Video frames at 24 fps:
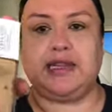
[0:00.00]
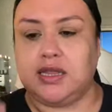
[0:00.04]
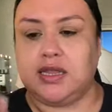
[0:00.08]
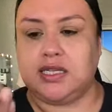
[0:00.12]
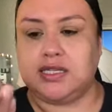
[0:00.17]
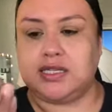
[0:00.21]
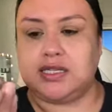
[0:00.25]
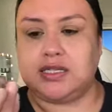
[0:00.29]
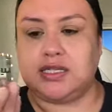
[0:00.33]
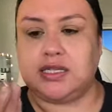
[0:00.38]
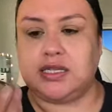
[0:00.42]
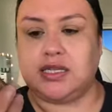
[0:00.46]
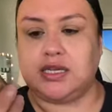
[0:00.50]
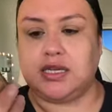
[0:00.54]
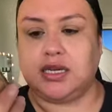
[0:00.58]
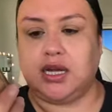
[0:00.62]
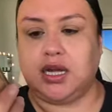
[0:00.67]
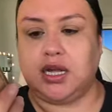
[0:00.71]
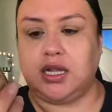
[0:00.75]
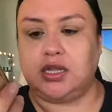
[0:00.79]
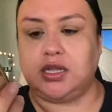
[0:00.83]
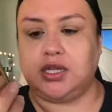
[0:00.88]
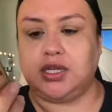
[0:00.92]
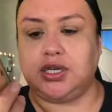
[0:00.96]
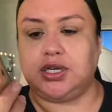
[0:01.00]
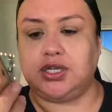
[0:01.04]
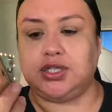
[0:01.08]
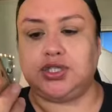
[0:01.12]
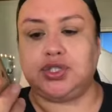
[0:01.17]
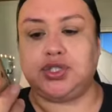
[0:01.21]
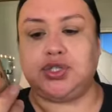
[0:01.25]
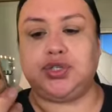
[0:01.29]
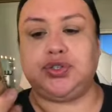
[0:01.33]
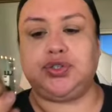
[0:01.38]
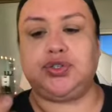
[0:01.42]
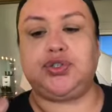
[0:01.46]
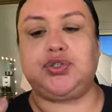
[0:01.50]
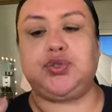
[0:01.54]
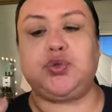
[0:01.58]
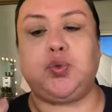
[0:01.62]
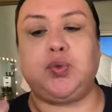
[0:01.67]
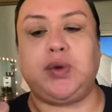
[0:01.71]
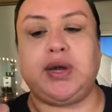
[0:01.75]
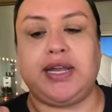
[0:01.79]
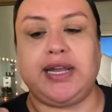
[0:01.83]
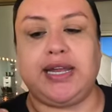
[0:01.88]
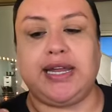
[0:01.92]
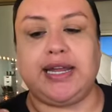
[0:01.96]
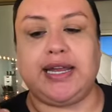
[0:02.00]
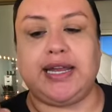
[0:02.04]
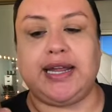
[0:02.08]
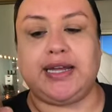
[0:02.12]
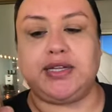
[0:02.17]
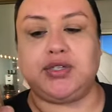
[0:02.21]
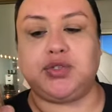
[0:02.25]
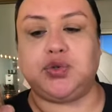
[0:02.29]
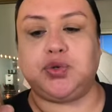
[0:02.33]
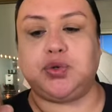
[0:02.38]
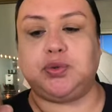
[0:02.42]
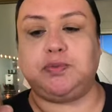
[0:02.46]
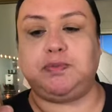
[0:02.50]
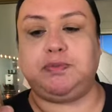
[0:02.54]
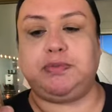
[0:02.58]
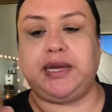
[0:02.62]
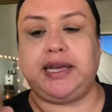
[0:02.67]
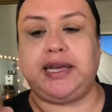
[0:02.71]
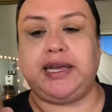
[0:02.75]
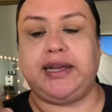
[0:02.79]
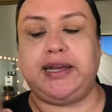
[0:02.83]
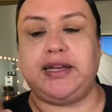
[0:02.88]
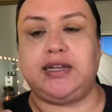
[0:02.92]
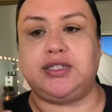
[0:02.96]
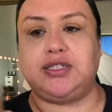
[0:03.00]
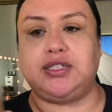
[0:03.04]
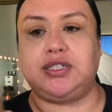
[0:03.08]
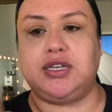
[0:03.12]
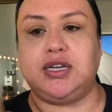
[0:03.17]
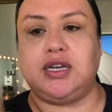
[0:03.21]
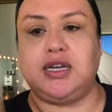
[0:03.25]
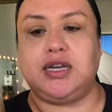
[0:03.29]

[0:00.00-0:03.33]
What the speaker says: This is in the color 220 Natural Beige,